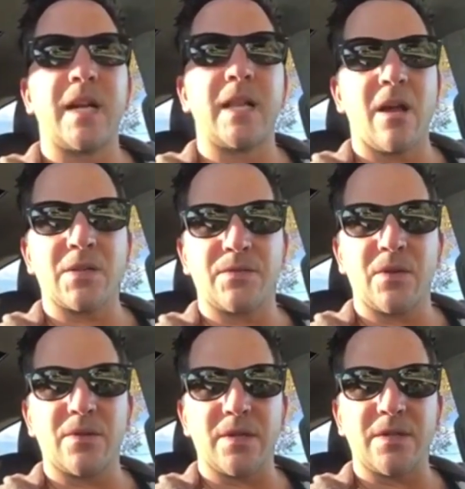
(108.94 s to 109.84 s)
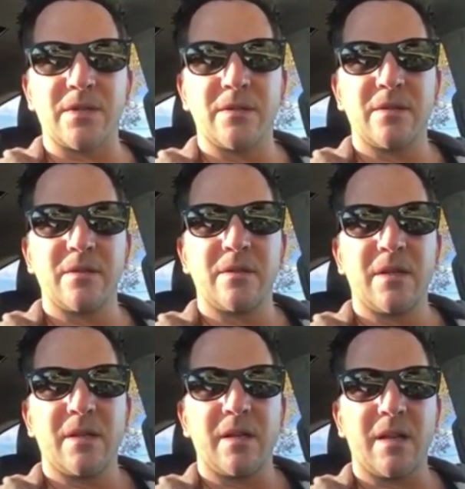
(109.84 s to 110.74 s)
lost focus.
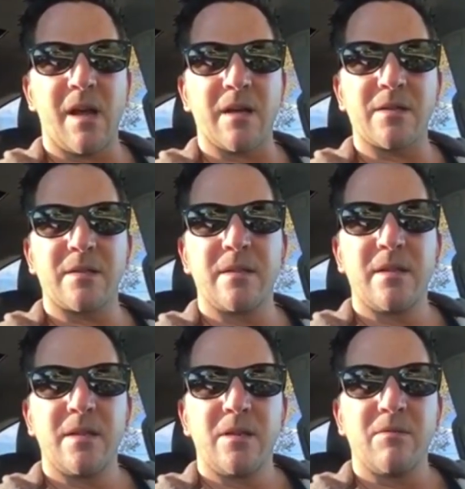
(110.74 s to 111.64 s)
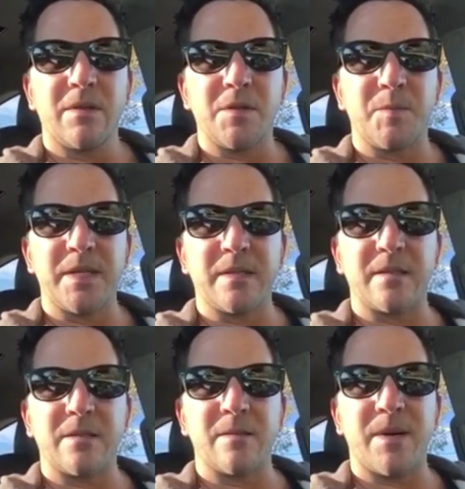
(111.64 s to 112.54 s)
I lost what this
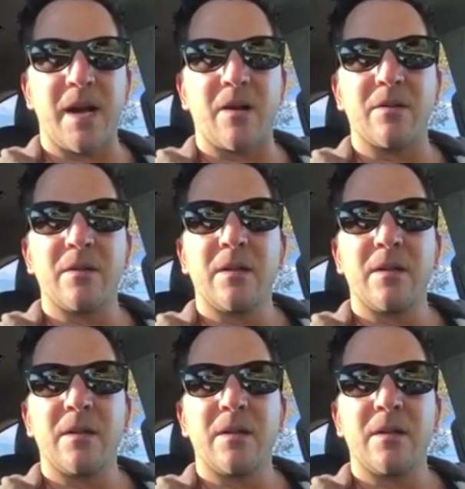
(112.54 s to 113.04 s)
business is about.